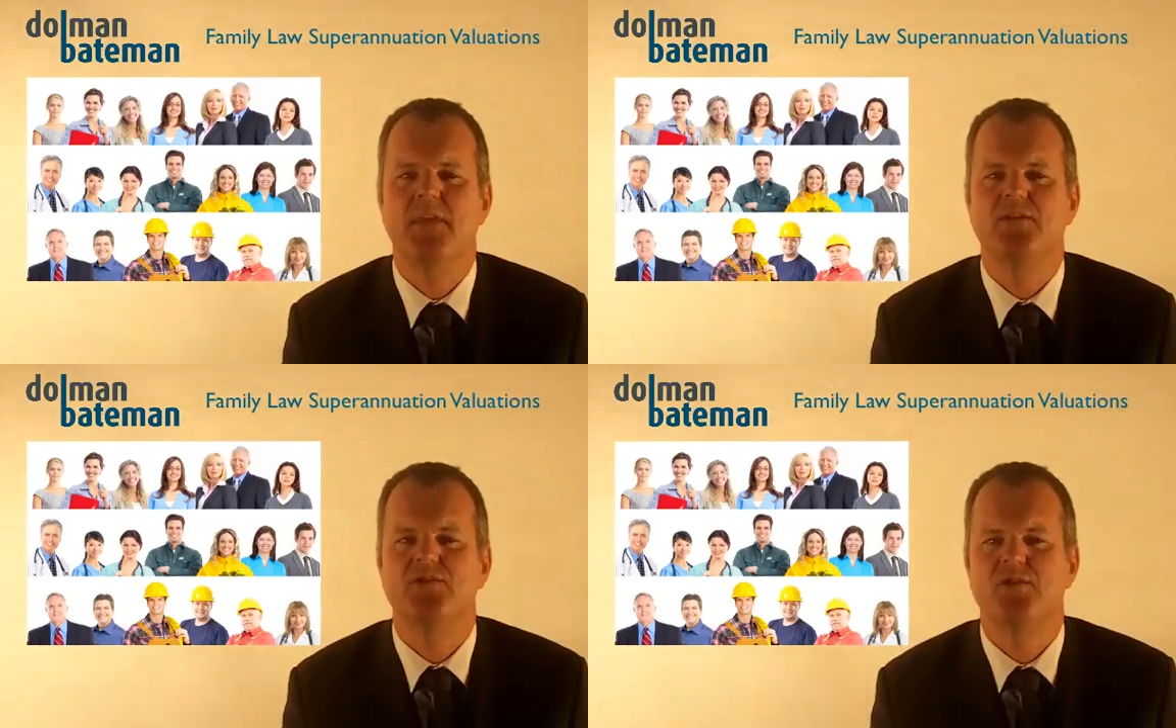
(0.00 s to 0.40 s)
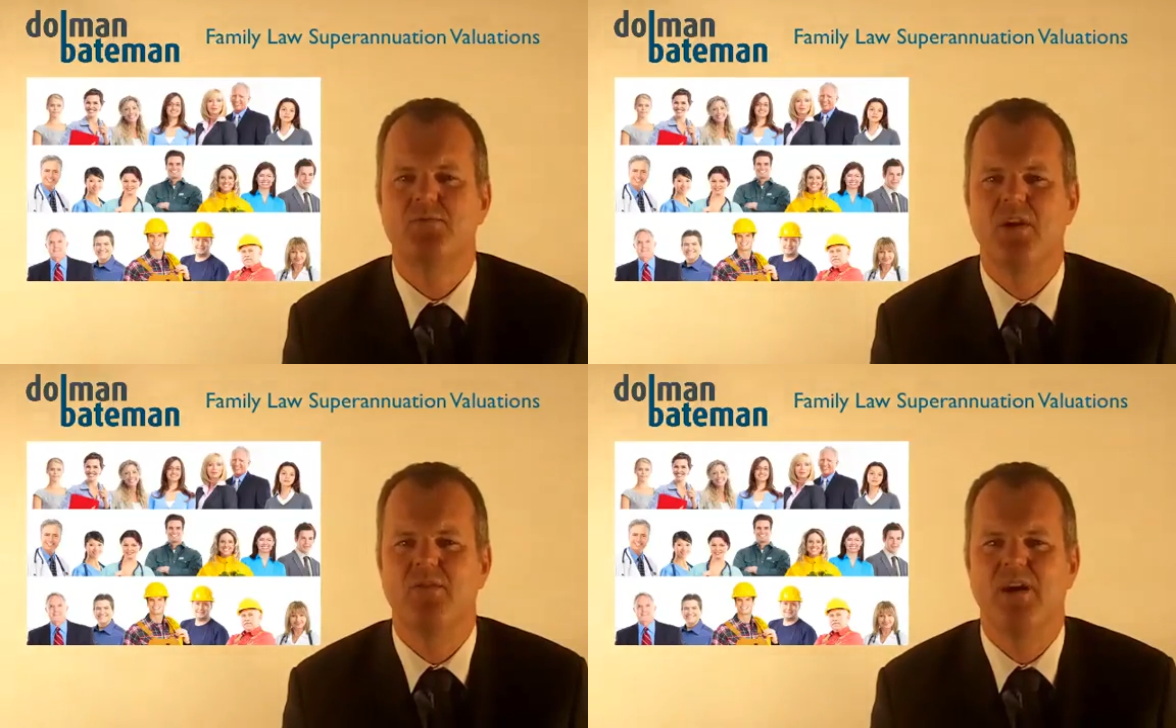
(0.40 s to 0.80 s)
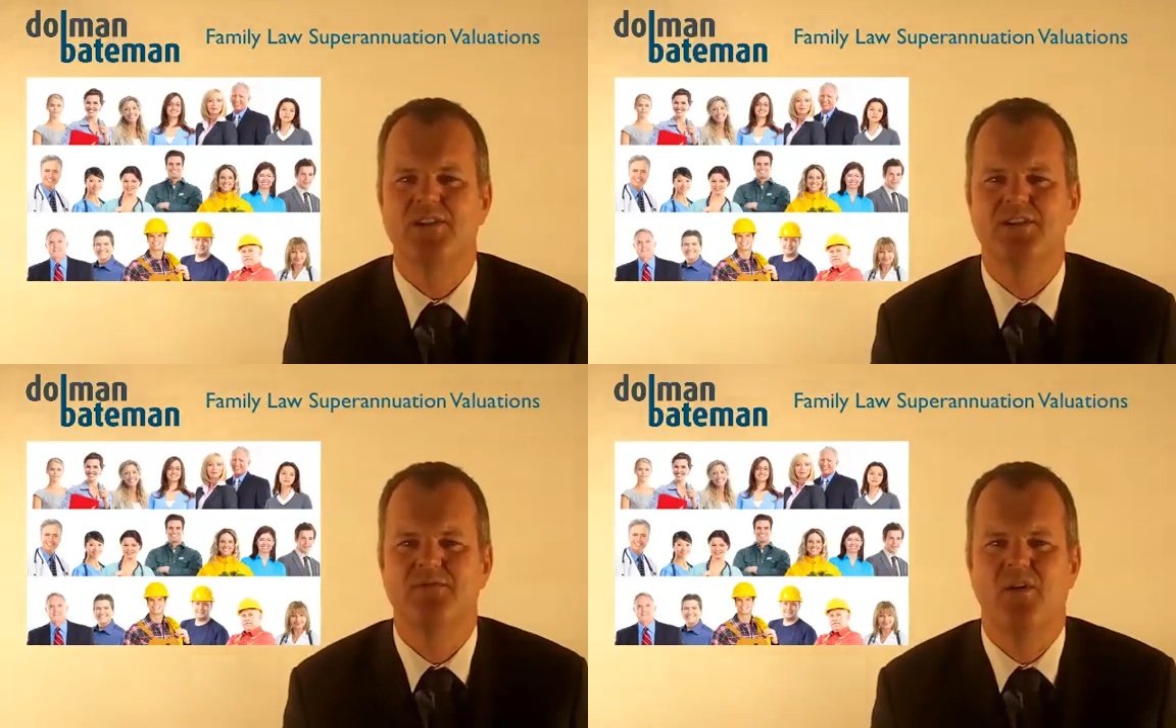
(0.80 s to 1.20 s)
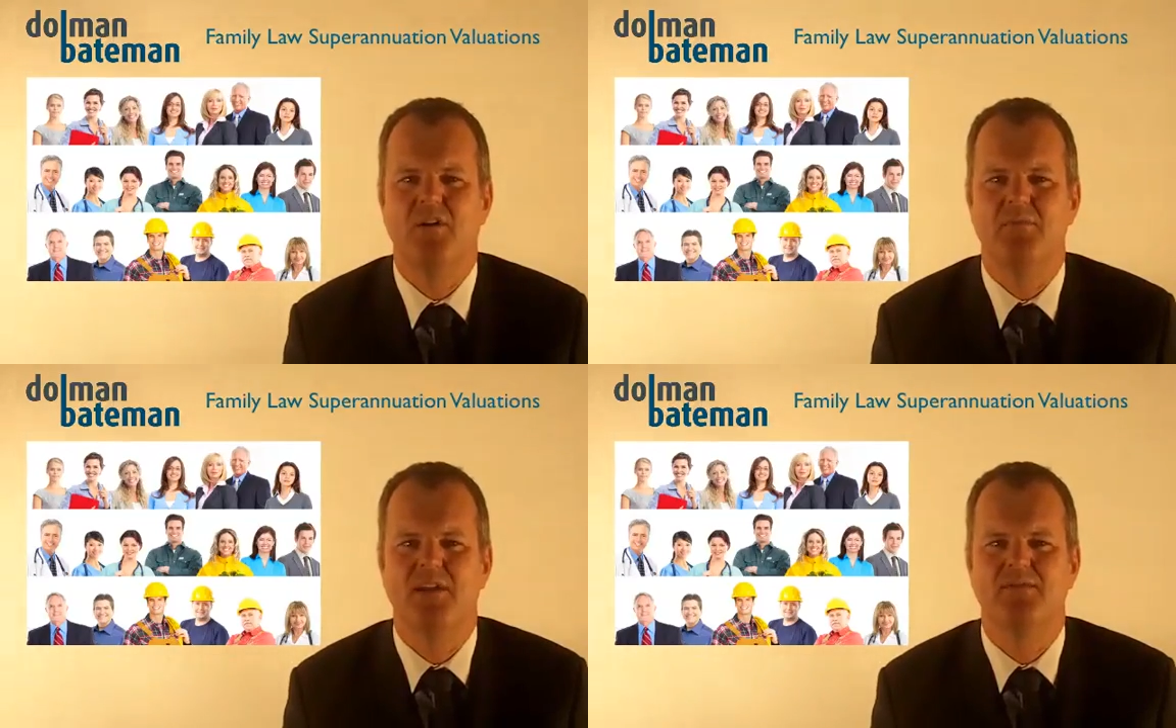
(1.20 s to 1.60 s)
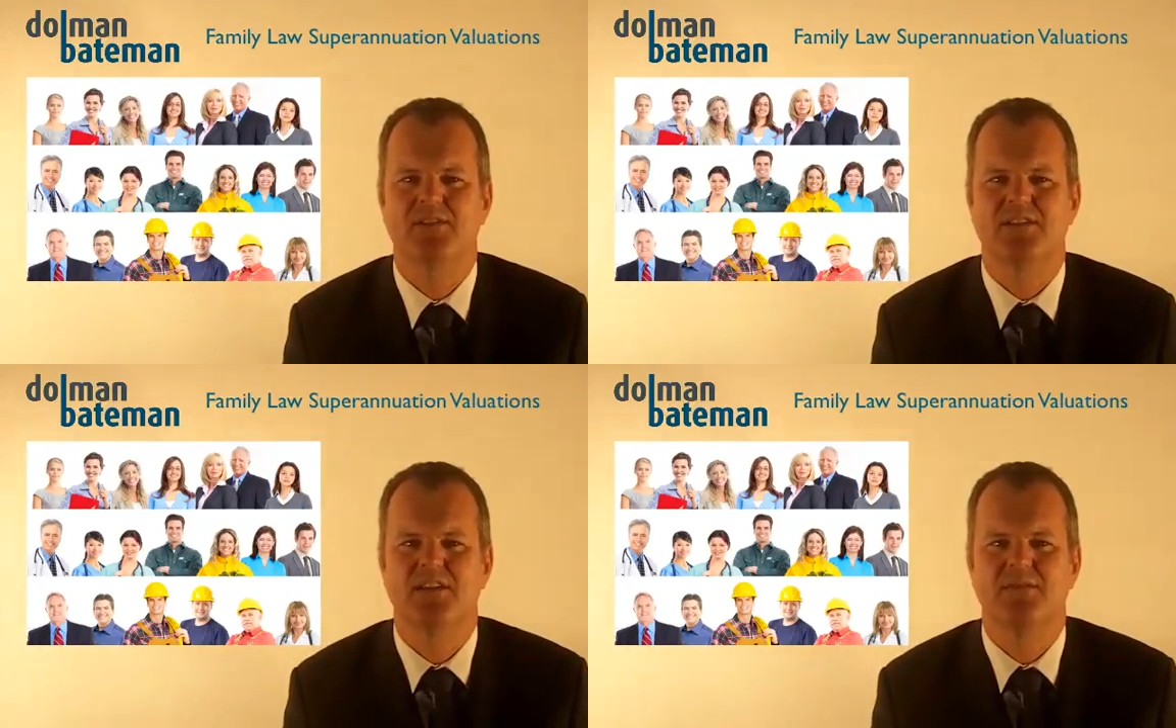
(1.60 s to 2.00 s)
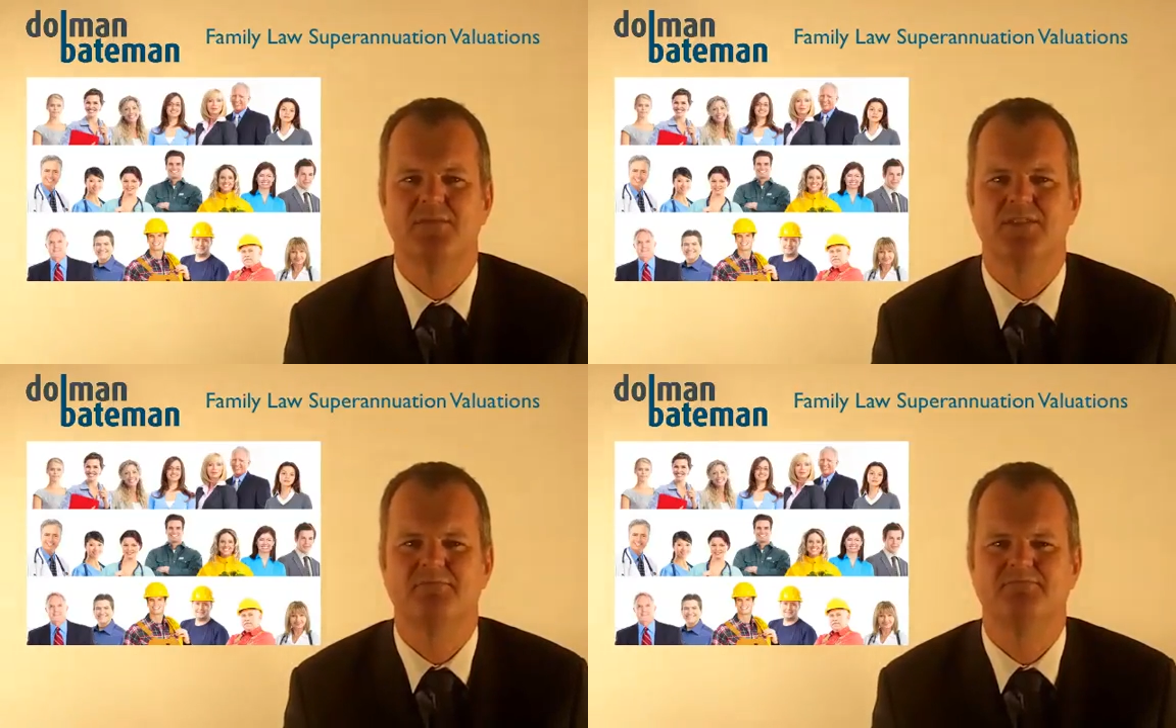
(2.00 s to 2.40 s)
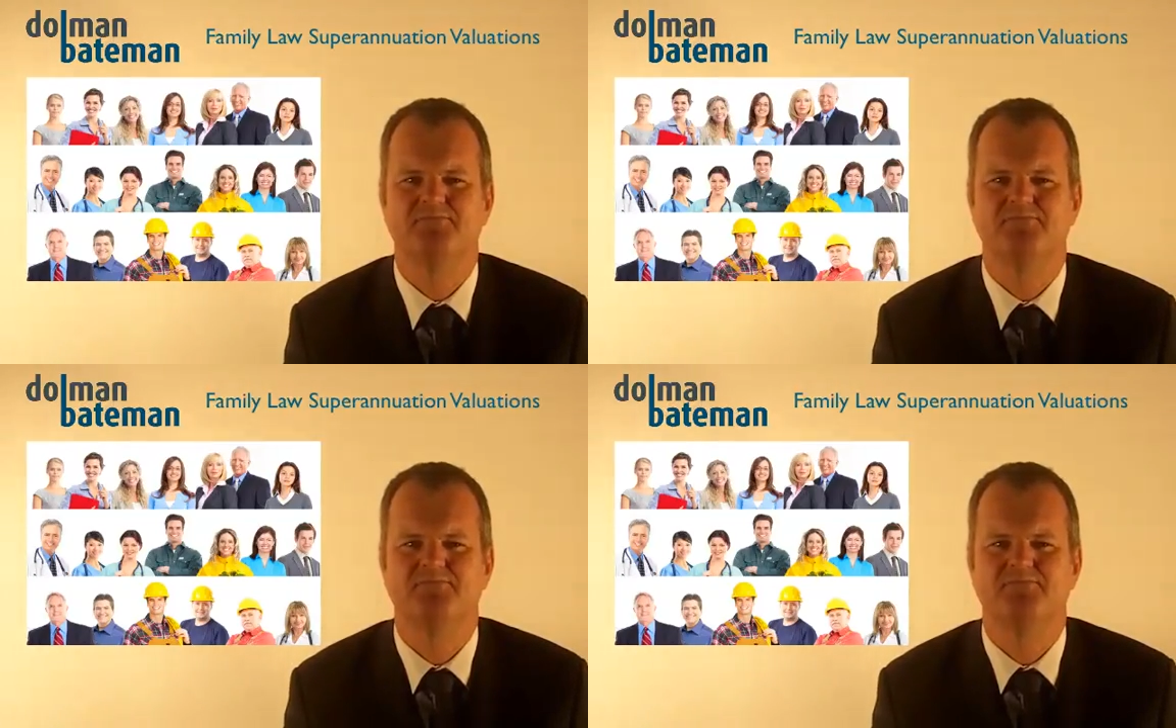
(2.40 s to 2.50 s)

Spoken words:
superannuation defined benefit schemes.